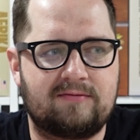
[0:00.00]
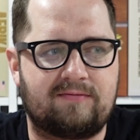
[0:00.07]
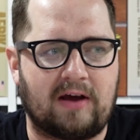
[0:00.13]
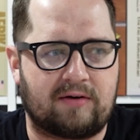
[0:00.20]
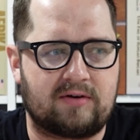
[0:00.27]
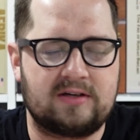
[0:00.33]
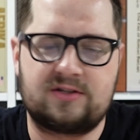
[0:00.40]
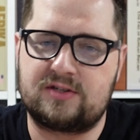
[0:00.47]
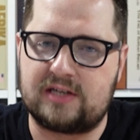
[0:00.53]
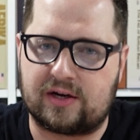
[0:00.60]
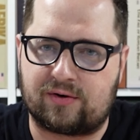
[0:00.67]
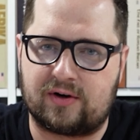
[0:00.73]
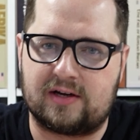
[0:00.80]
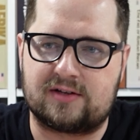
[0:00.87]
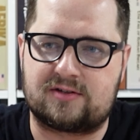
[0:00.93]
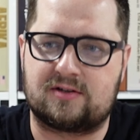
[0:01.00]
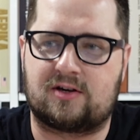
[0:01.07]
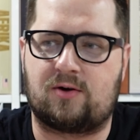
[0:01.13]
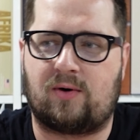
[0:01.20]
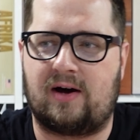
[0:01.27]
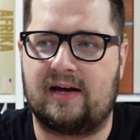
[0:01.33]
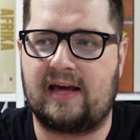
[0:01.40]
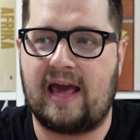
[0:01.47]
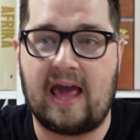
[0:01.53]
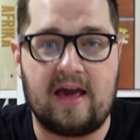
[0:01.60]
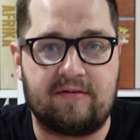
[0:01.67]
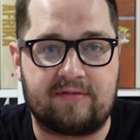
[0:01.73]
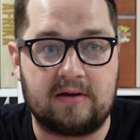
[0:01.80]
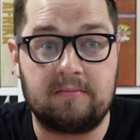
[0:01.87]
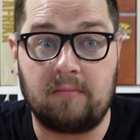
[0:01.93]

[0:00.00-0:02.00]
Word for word: very serious and quite heavy